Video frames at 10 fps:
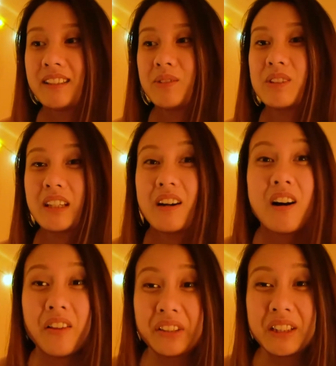It was like
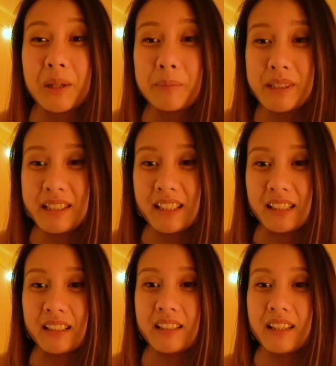
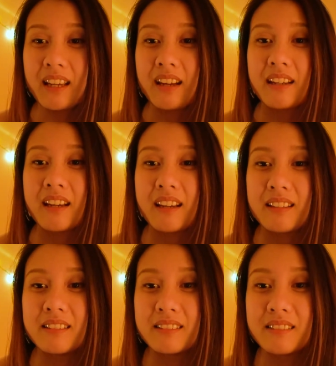all-encompassing, and
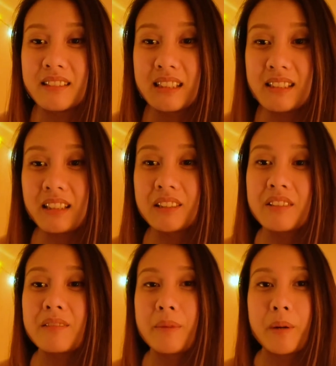I
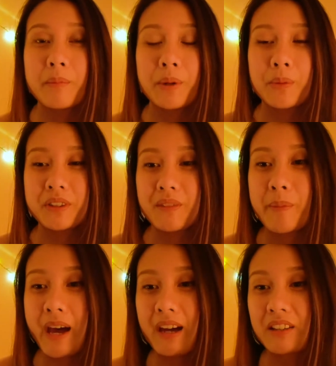distinctly remember one of the
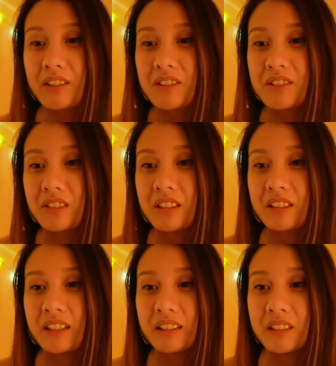patterns looking
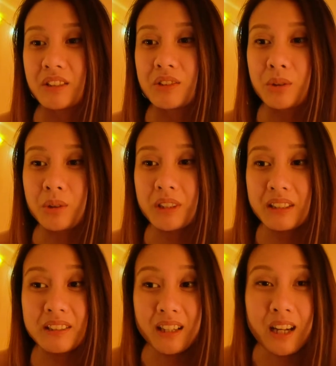like a
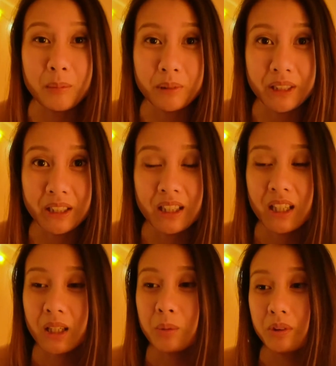contorted goblin
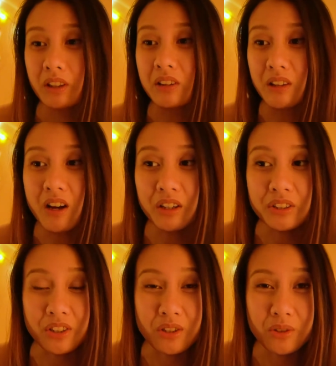with a
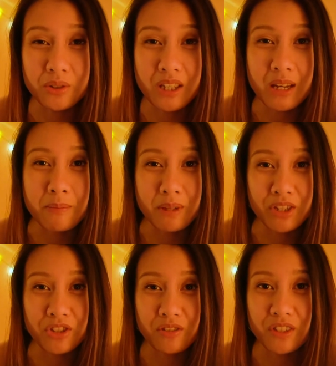long nose and
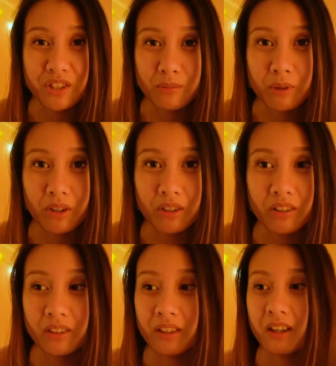mischievous
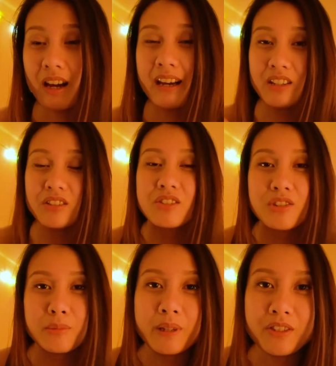smirk. I actually
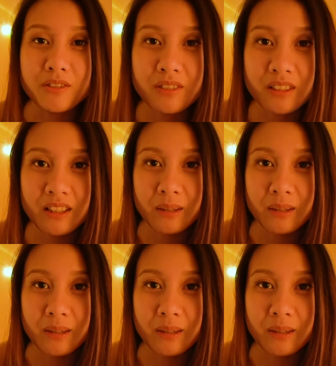drew a picture of it.